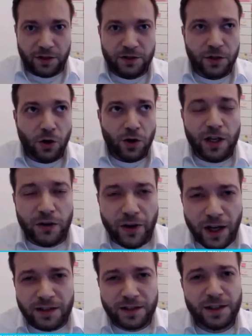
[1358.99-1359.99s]
So he
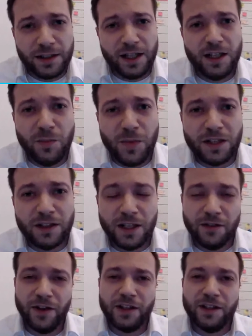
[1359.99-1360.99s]
realized
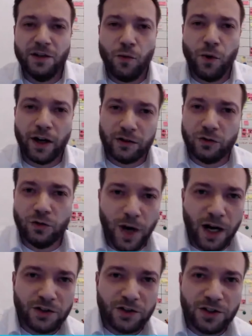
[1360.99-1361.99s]
immediately that he worked too
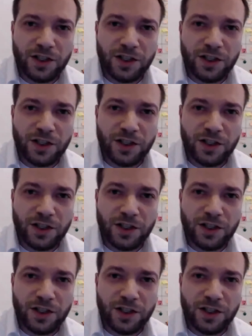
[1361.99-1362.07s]
much.